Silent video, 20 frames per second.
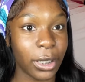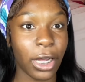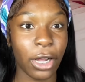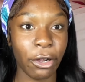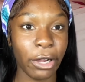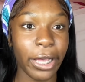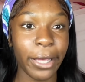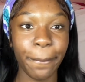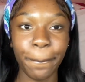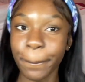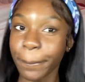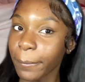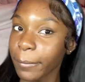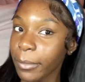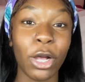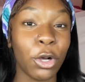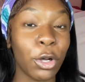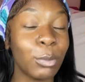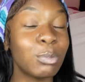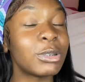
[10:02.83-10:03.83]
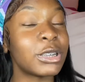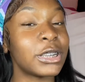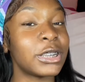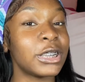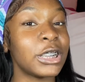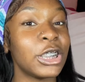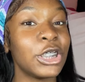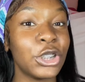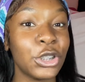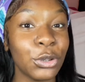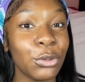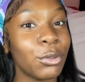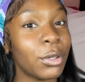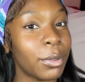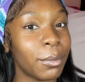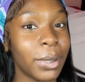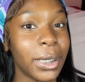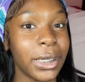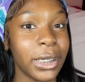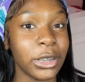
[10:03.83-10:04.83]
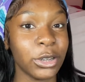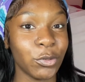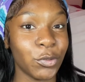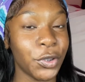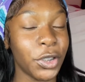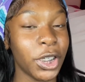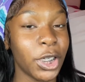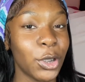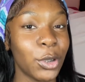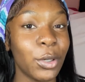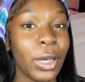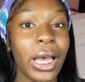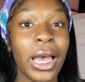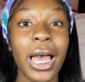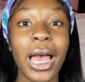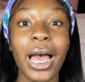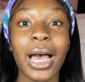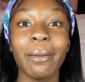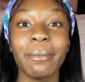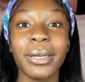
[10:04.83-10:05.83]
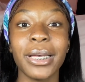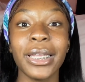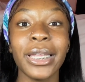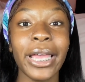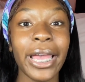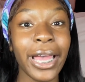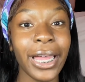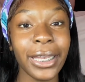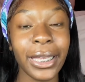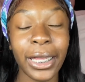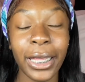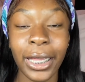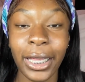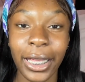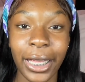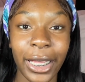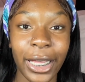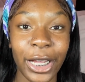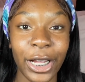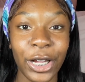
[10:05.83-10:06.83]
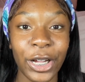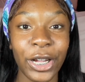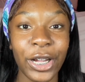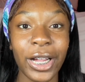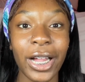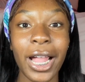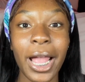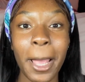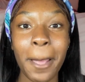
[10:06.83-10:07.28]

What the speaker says: all right? I hope to see you in my next video. I'm gonna end it here.